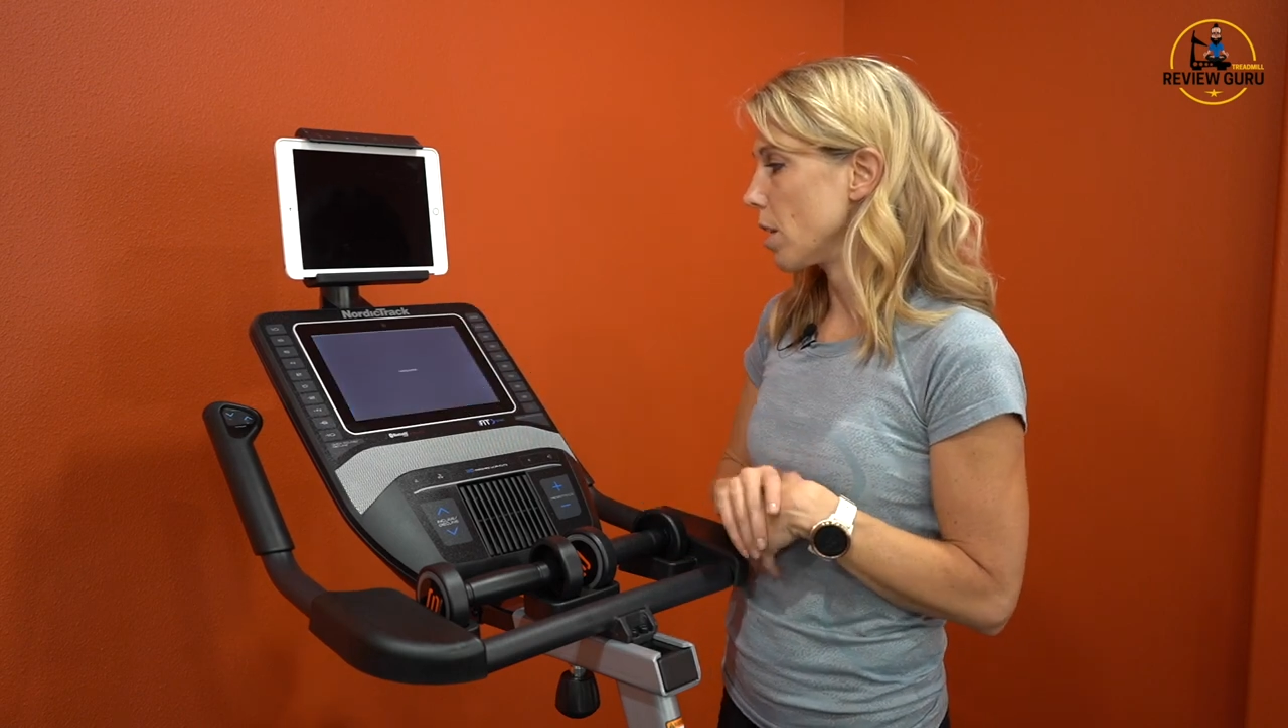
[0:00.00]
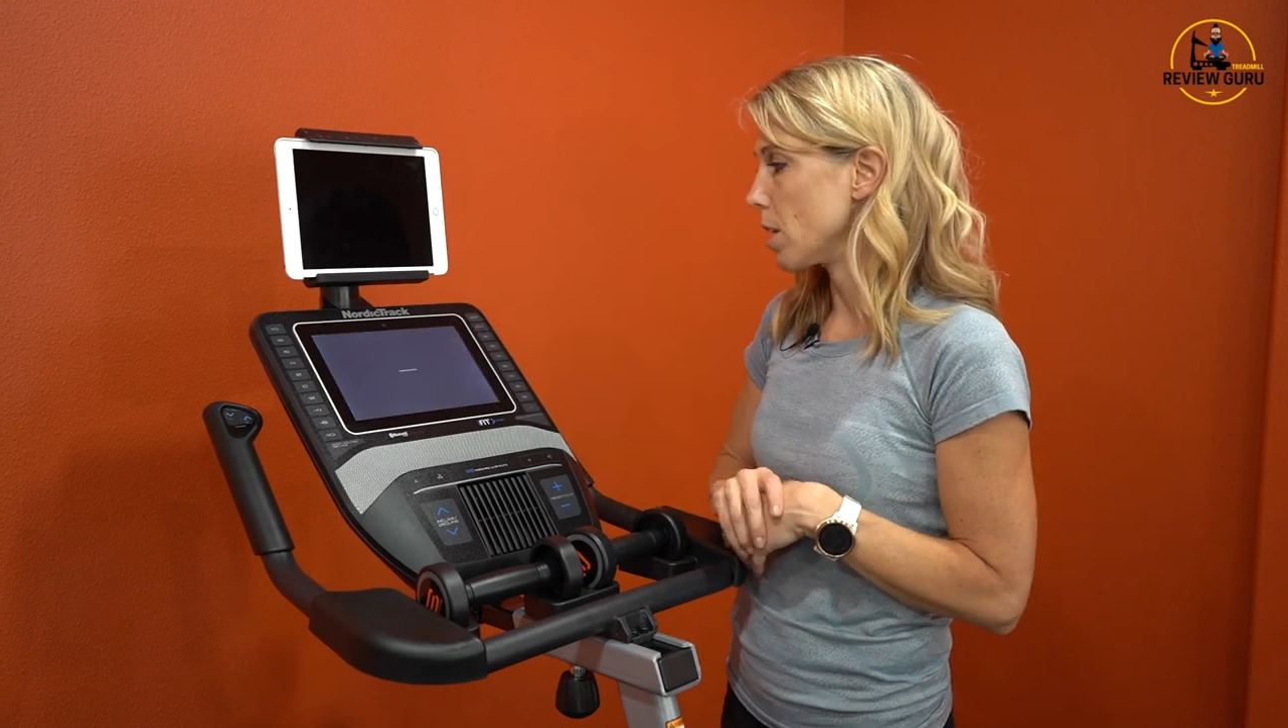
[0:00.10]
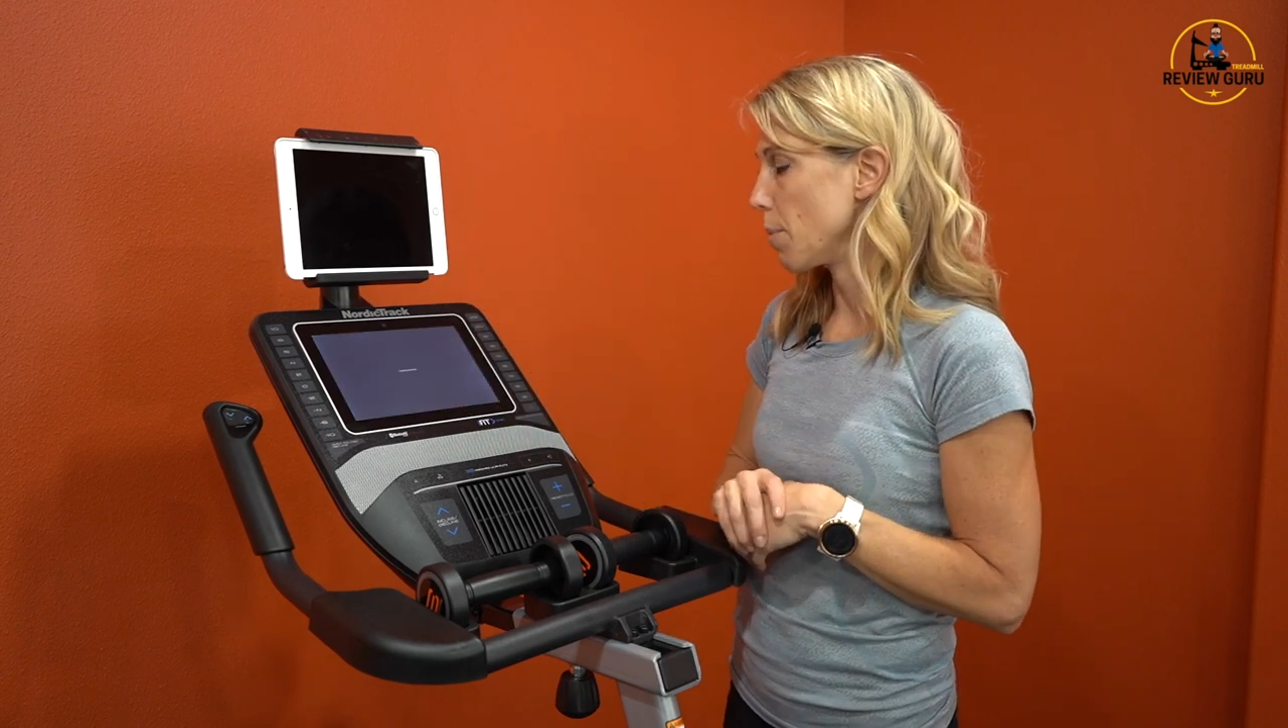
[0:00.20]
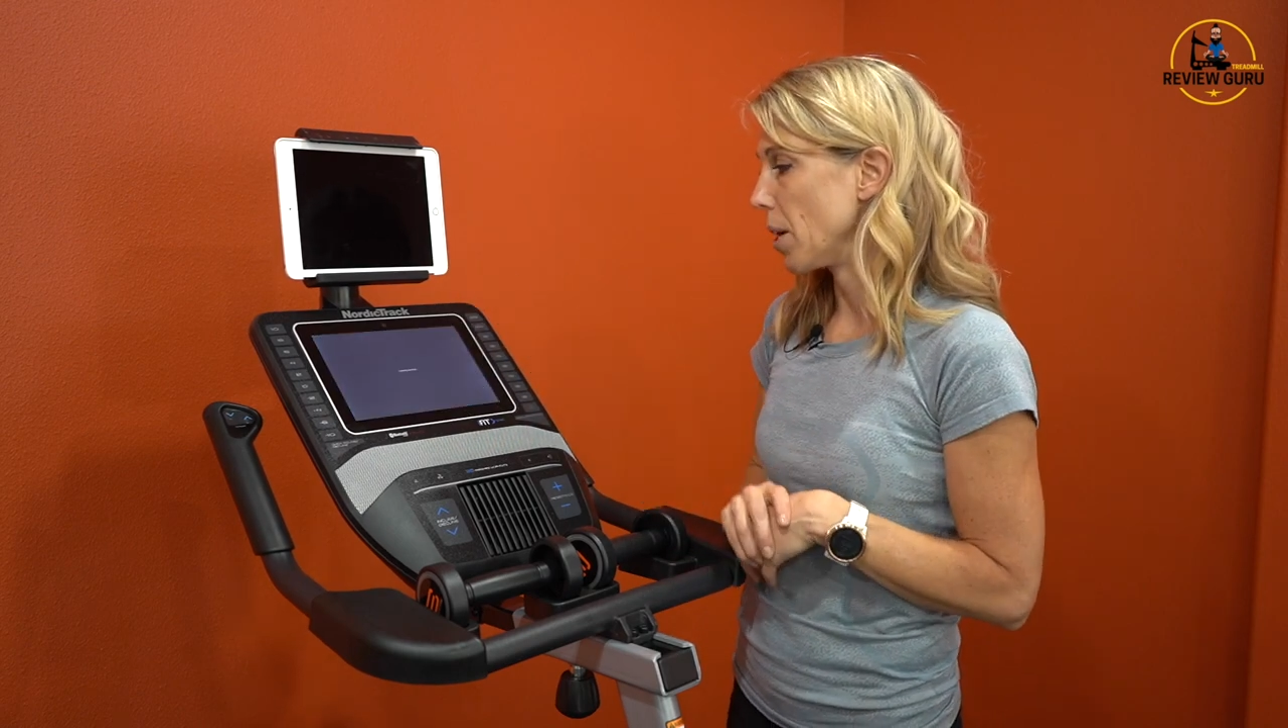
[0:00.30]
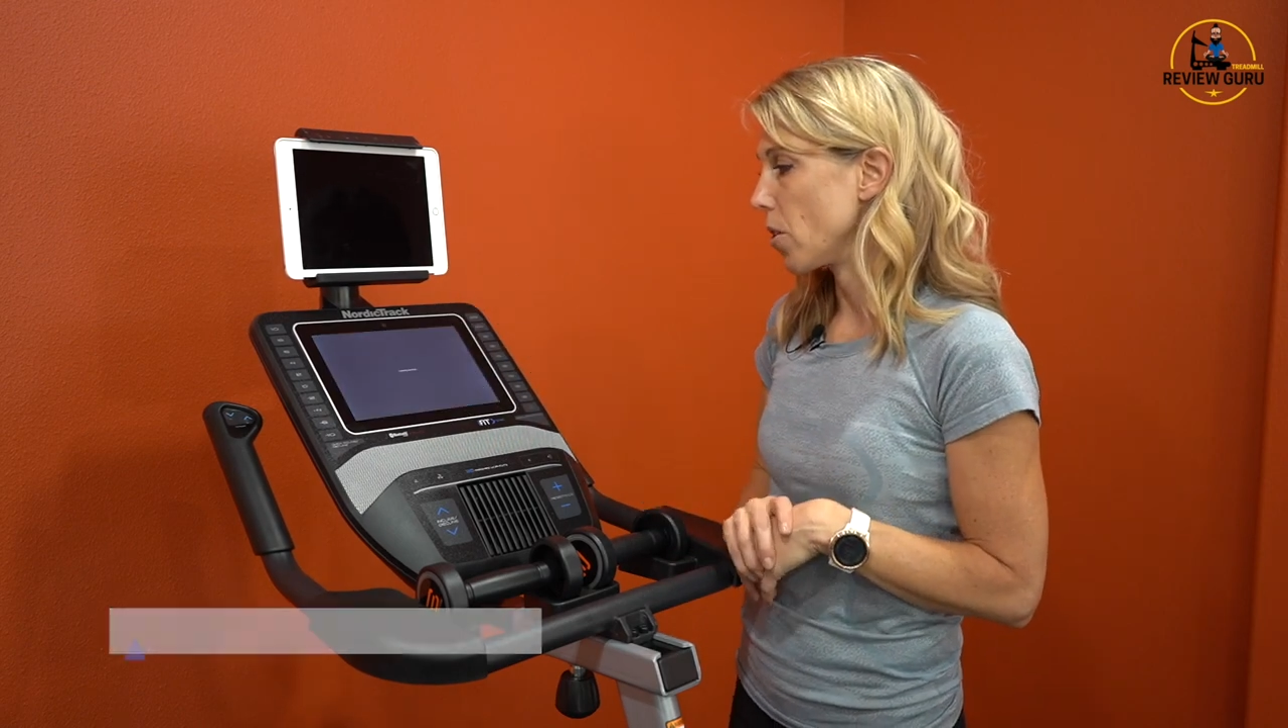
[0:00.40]

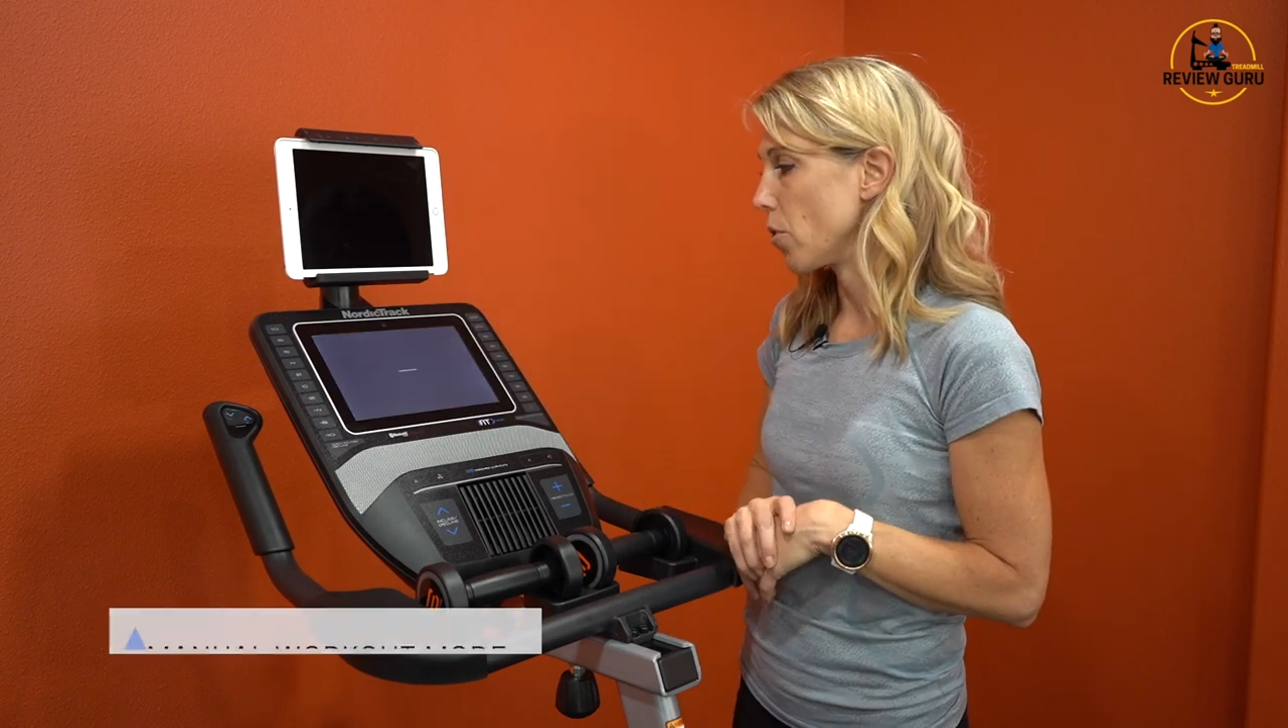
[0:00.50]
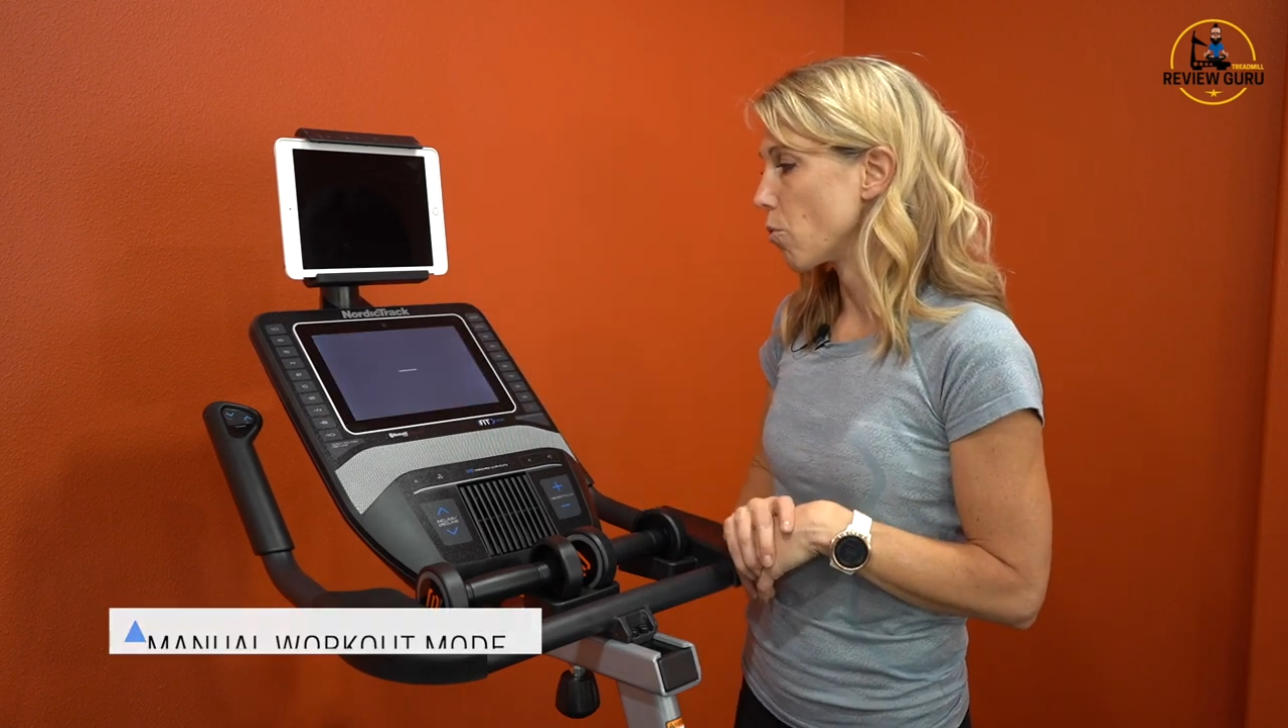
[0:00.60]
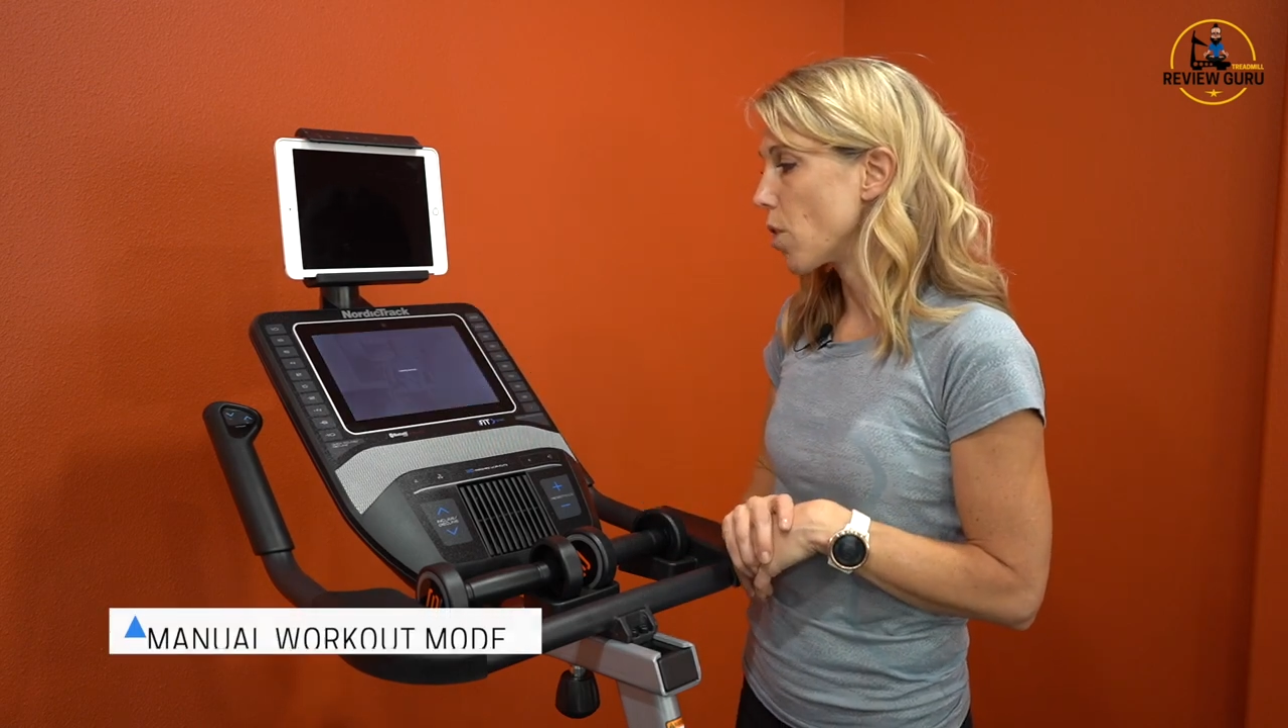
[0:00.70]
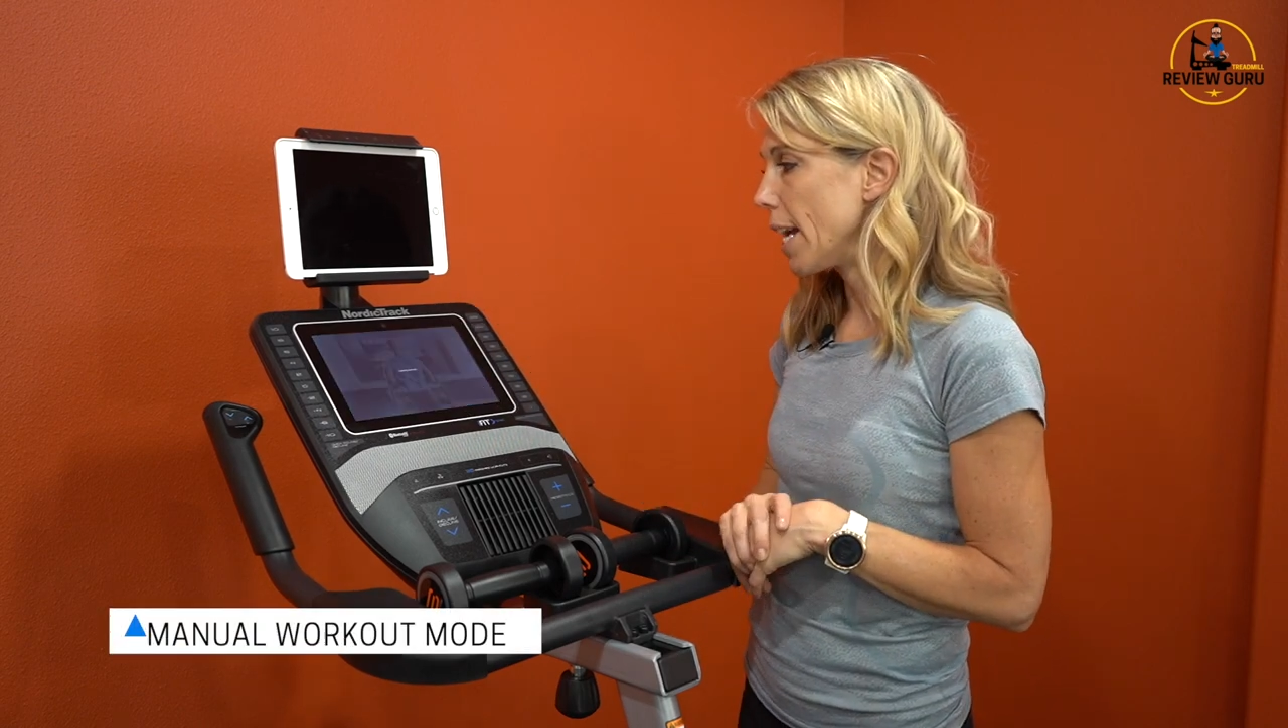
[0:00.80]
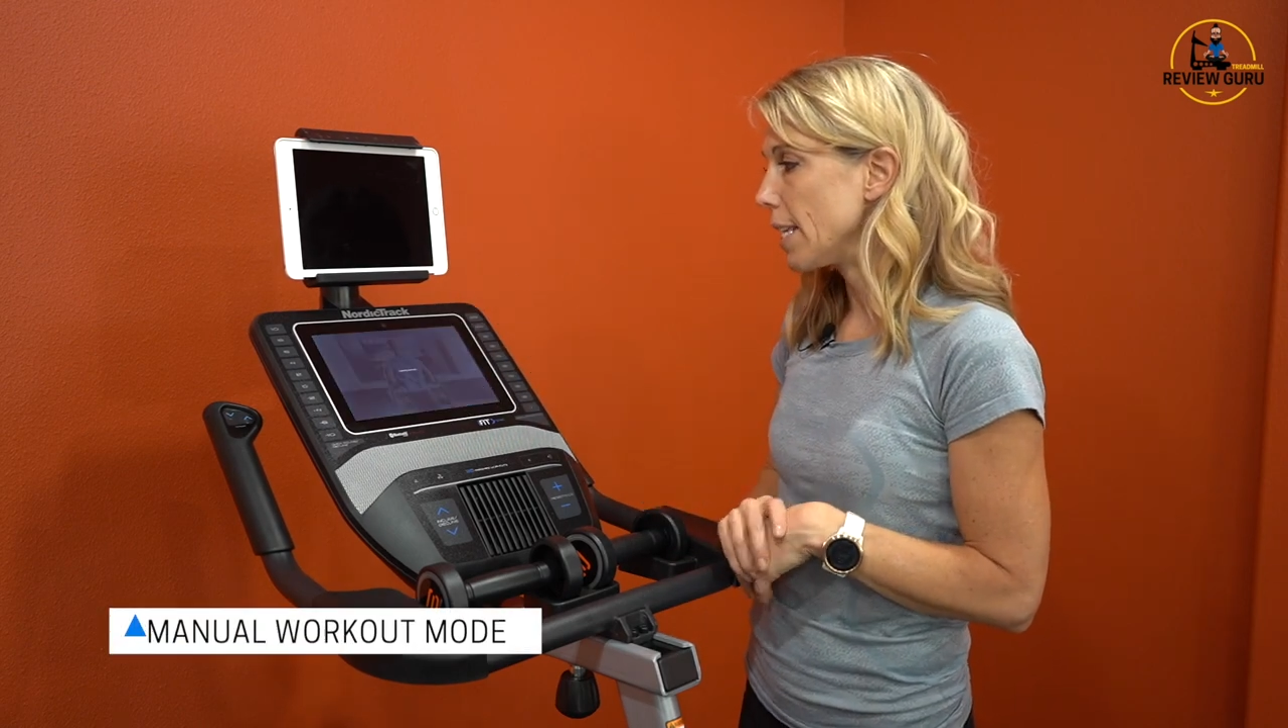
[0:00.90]
it's up here on the
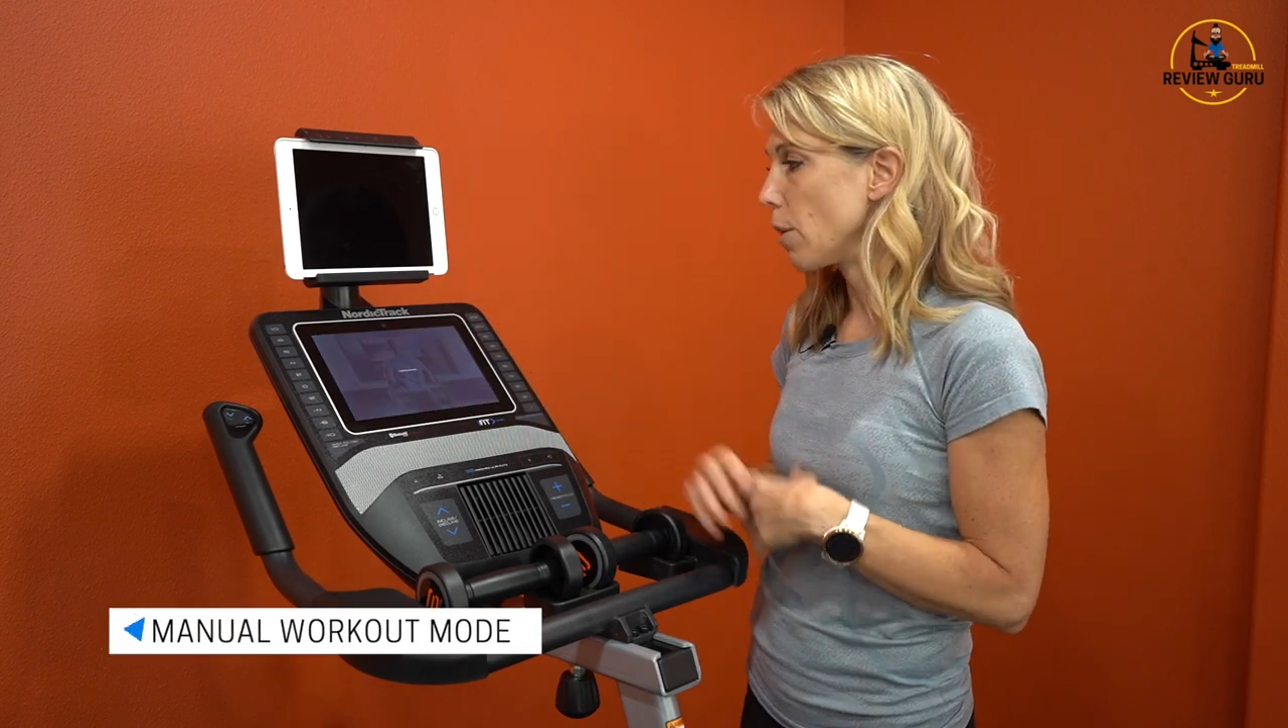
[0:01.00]
right.